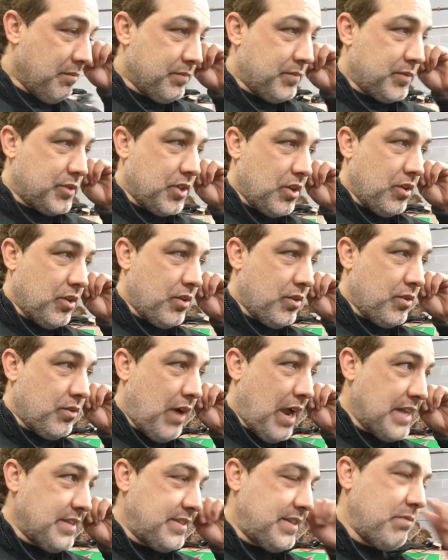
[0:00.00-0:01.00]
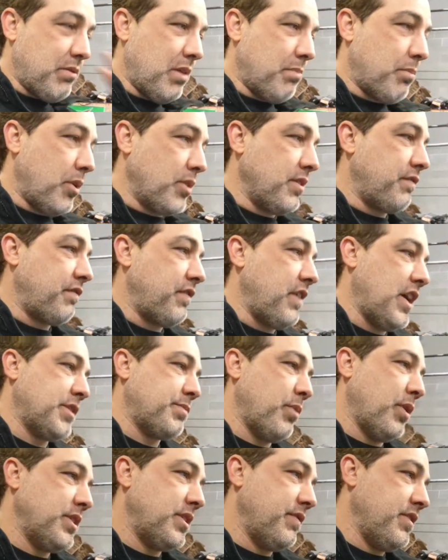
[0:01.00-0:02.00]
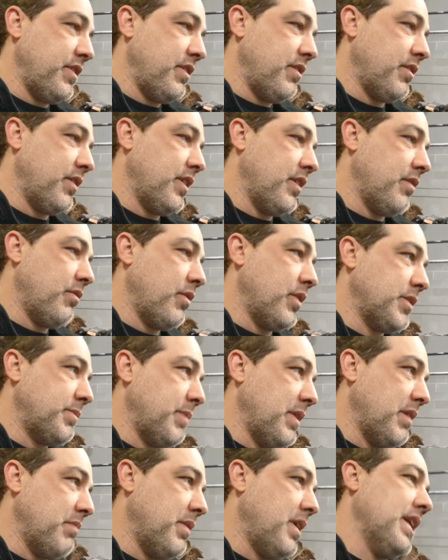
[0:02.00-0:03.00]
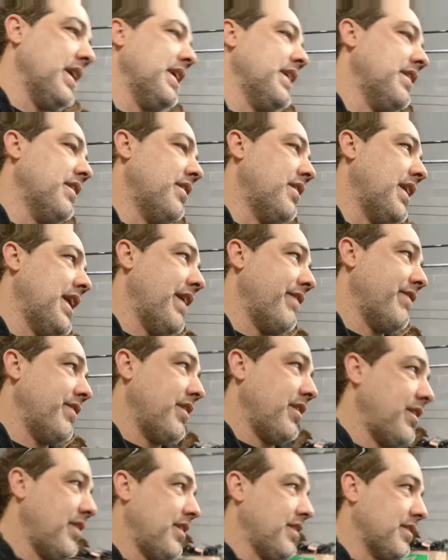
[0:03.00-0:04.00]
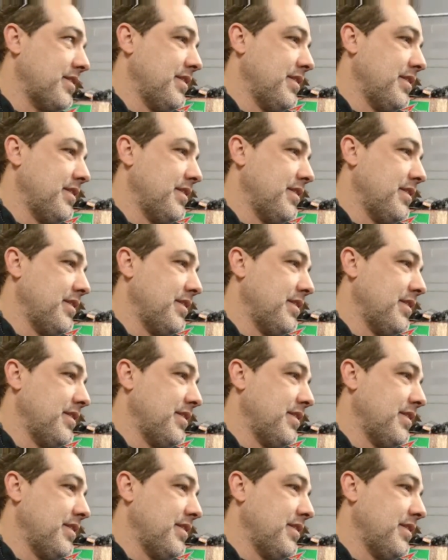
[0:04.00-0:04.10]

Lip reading: So I just didn't want to burn the flashpoints if the owner didn't want to spend the money on having it unlocked.